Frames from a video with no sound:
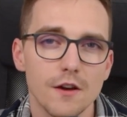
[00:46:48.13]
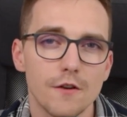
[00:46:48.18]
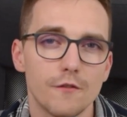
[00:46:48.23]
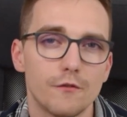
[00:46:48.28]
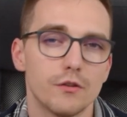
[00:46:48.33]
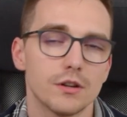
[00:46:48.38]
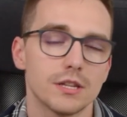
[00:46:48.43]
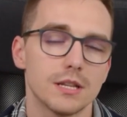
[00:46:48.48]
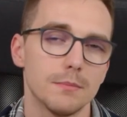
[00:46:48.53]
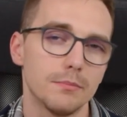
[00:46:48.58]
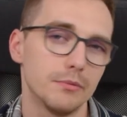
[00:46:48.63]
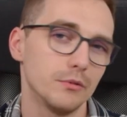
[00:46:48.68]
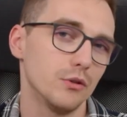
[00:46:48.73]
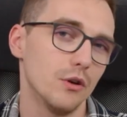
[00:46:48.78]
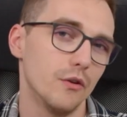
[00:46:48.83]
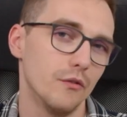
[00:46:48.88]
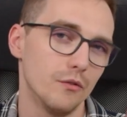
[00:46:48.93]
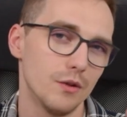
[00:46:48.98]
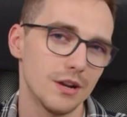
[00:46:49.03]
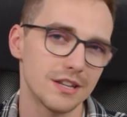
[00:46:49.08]
For example, you
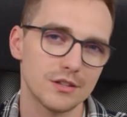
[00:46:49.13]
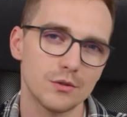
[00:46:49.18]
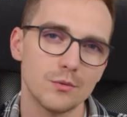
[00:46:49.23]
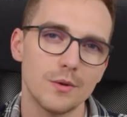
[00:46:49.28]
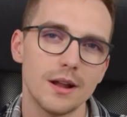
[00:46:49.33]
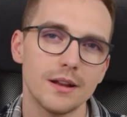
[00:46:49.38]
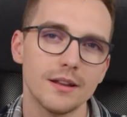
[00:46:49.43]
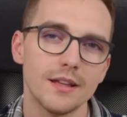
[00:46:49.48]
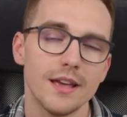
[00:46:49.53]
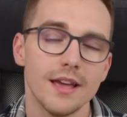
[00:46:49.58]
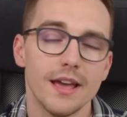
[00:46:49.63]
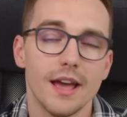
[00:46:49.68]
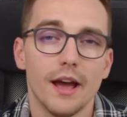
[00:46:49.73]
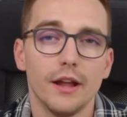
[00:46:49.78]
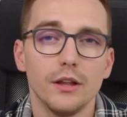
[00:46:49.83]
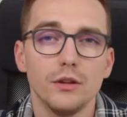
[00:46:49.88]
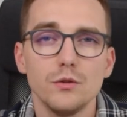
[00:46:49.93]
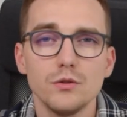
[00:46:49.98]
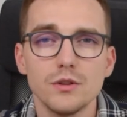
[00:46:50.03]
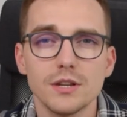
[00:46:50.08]
have a restaurant
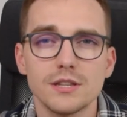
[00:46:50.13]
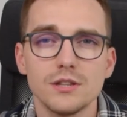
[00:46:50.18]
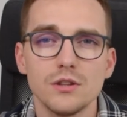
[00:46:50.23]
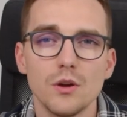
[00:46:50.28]
and you just